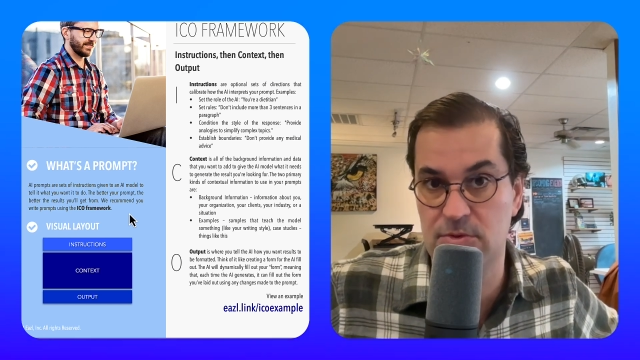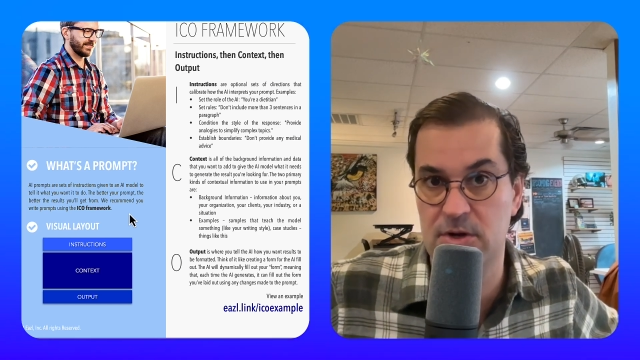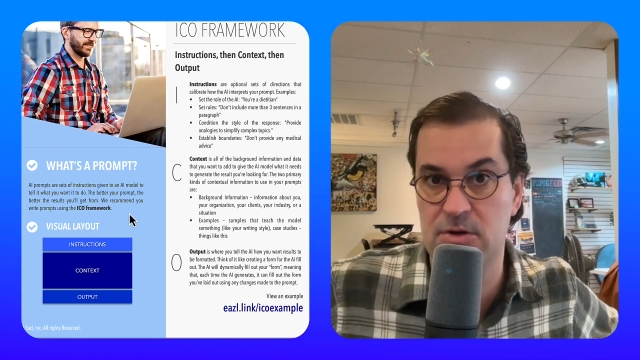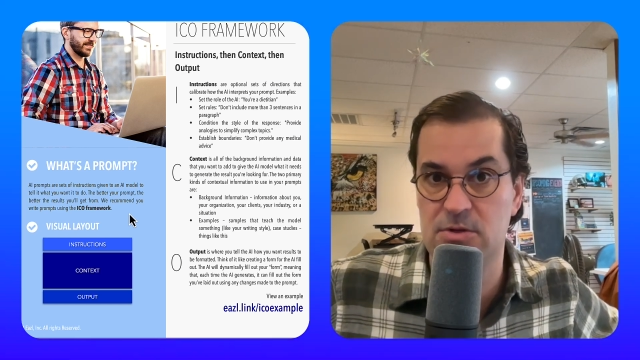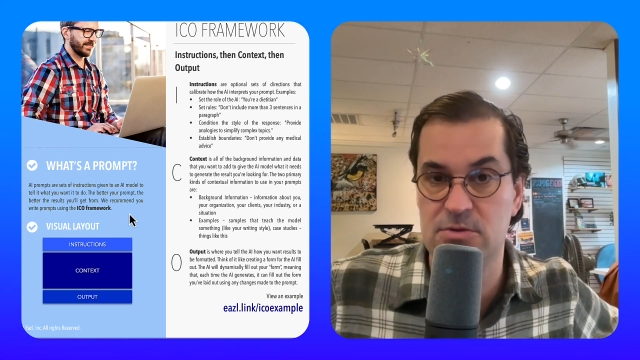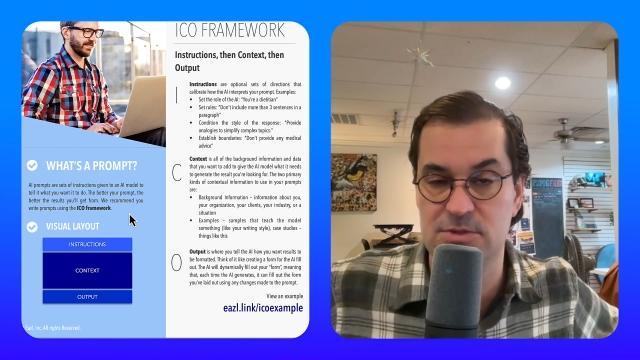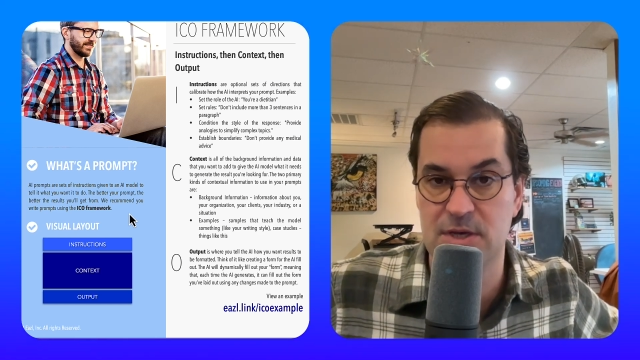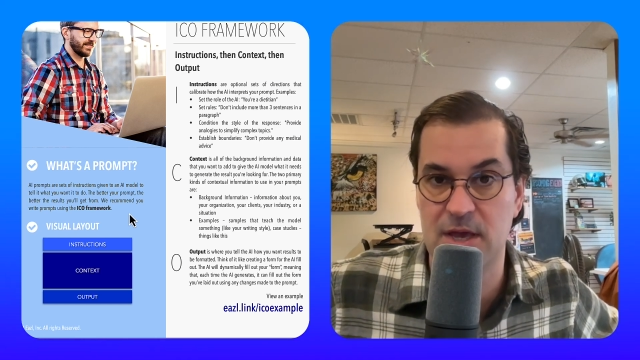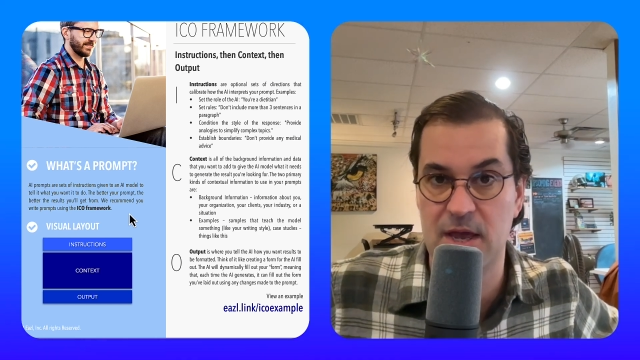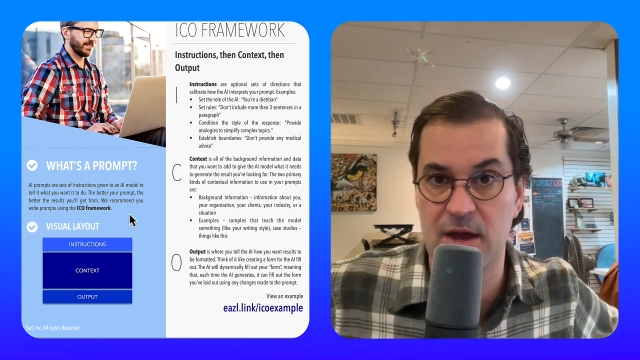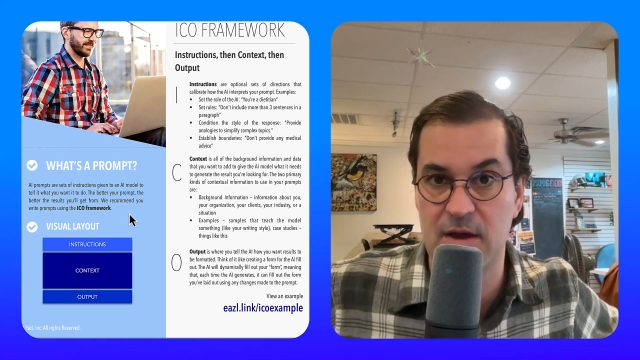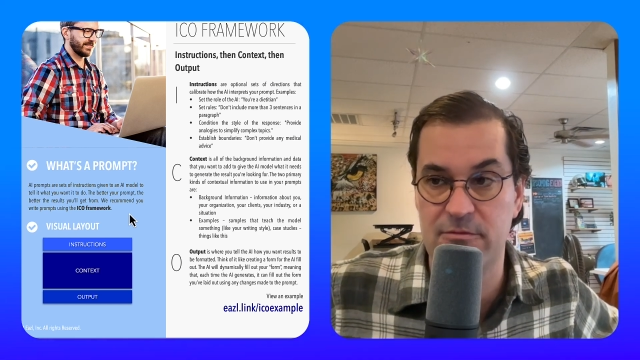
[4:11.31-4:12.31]
that are using
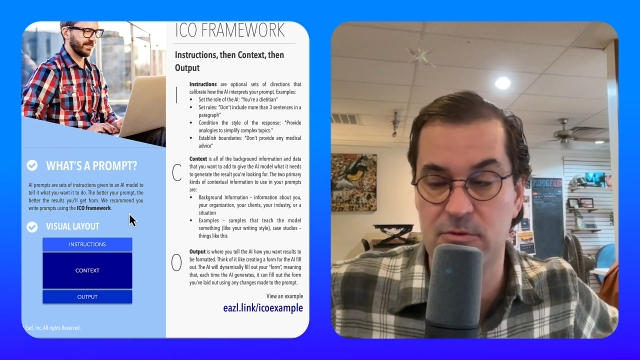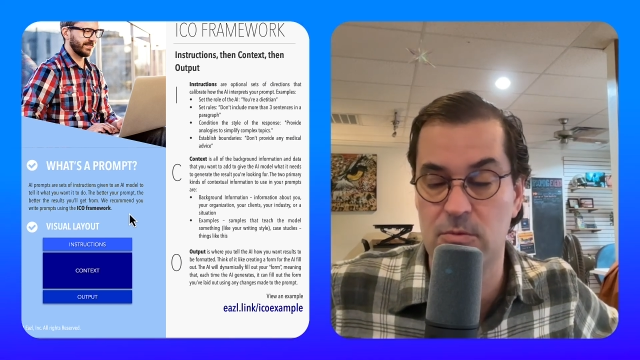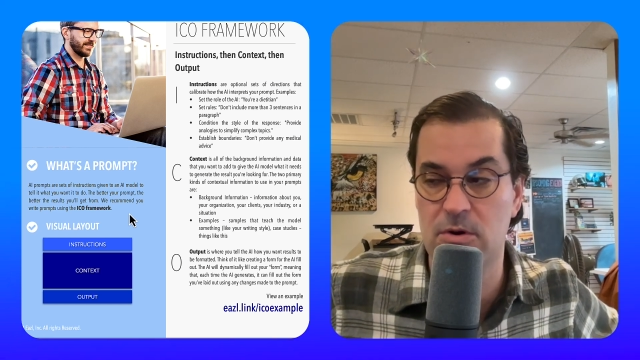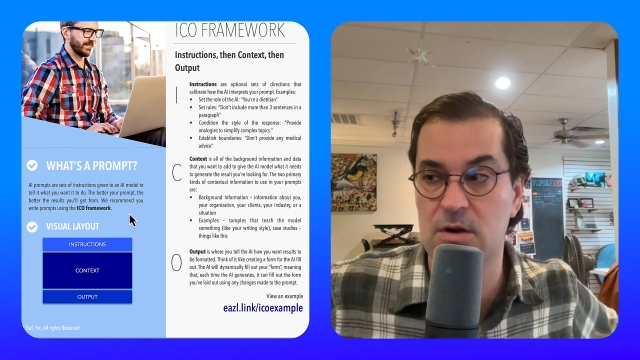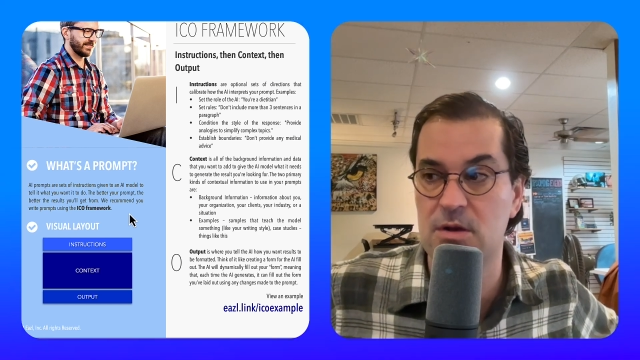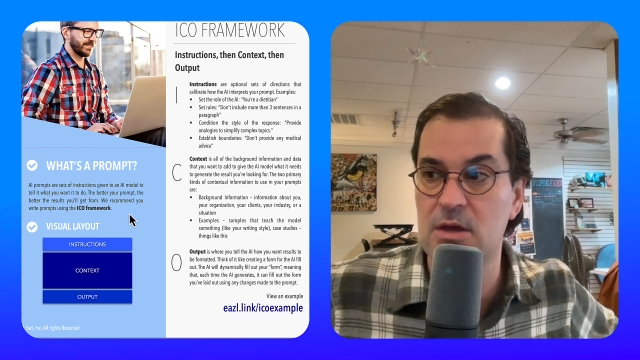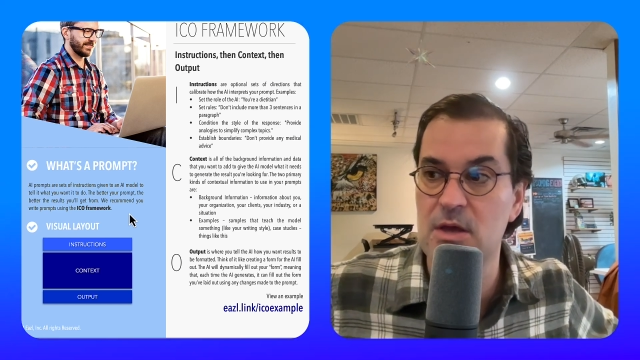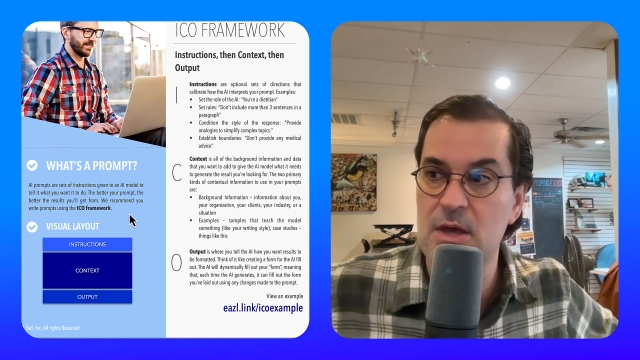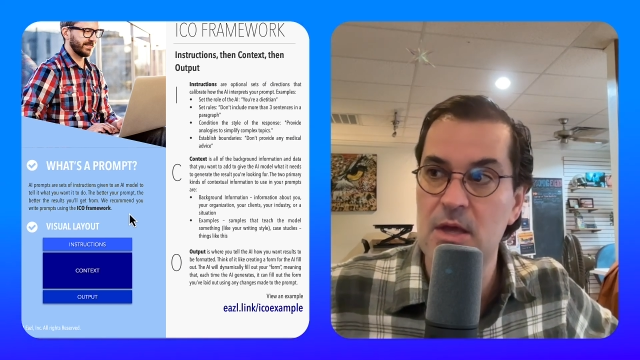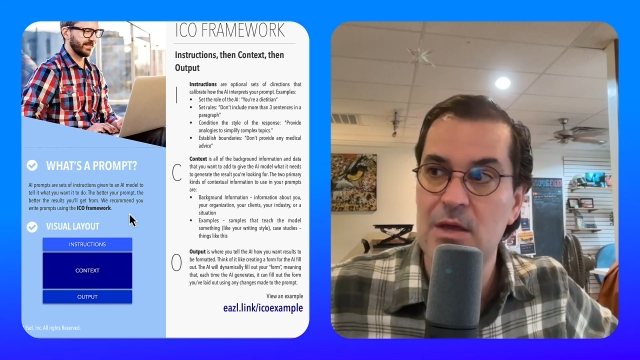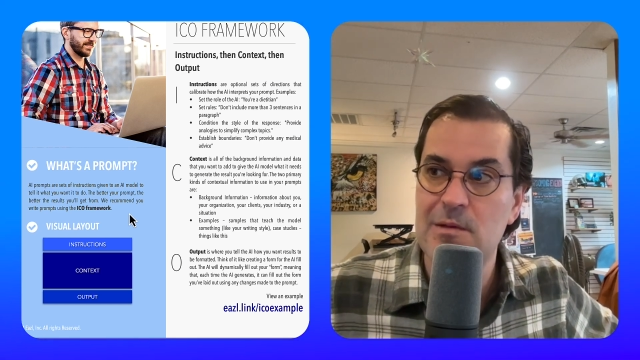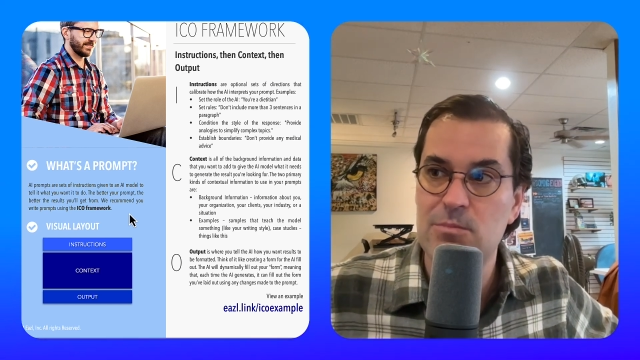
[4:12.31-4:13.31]
AI for work
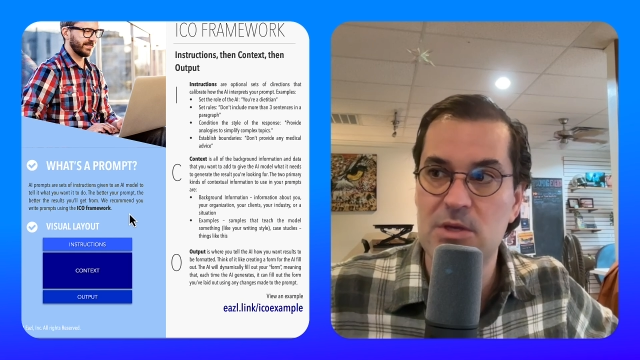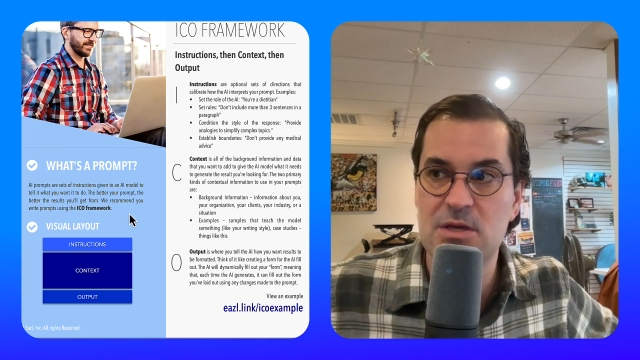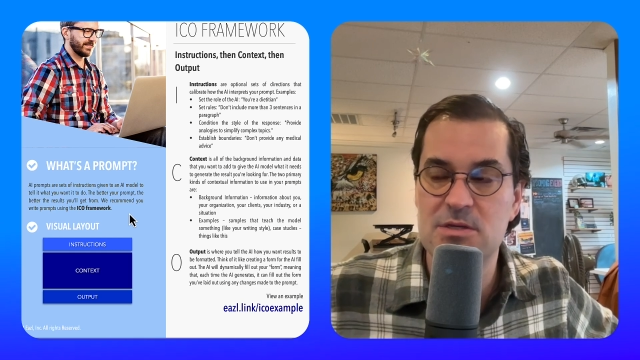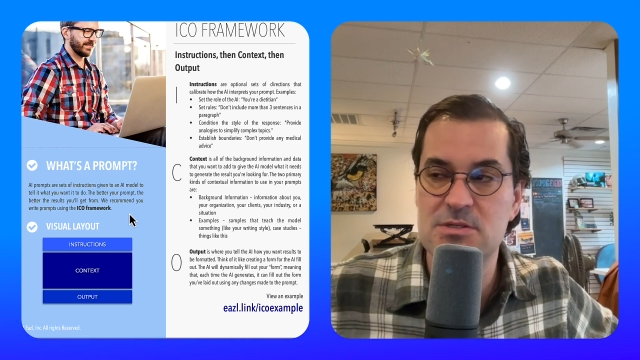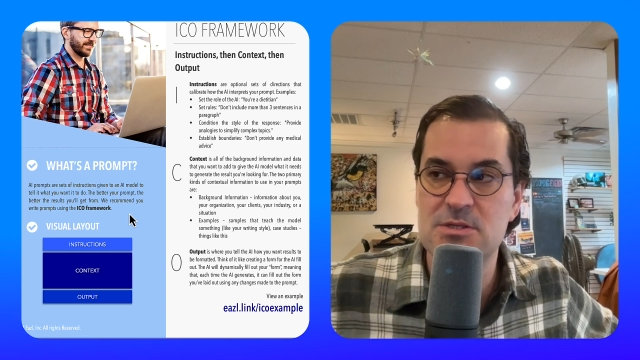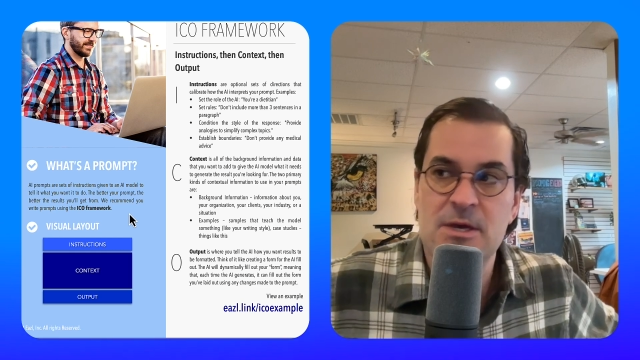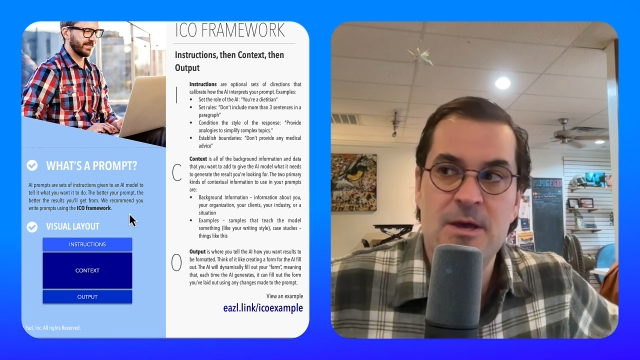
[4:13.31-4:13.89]
because